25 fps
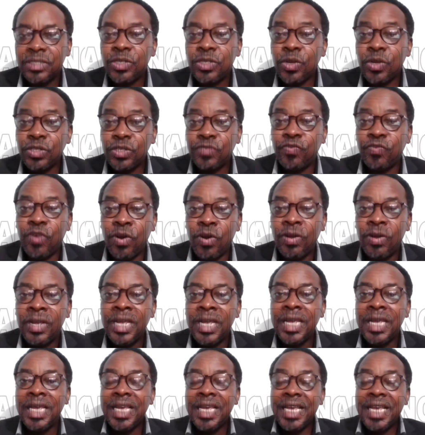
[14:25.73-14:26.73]
just for
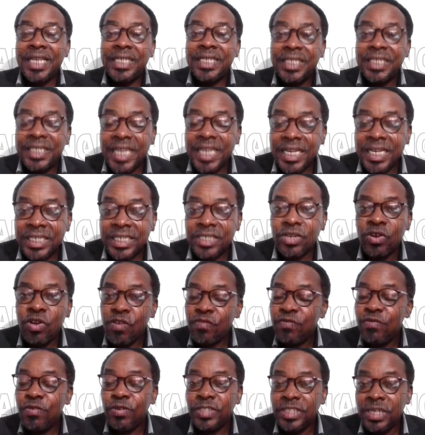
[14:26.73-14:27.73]
a state
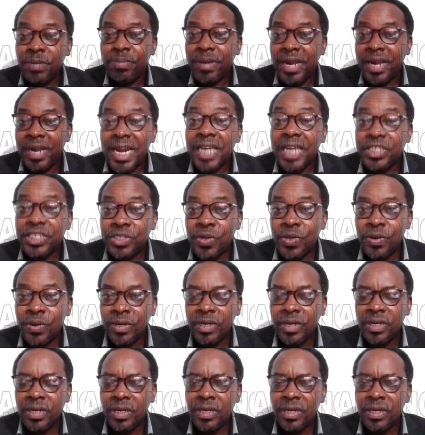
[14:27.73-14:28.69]
governorship election.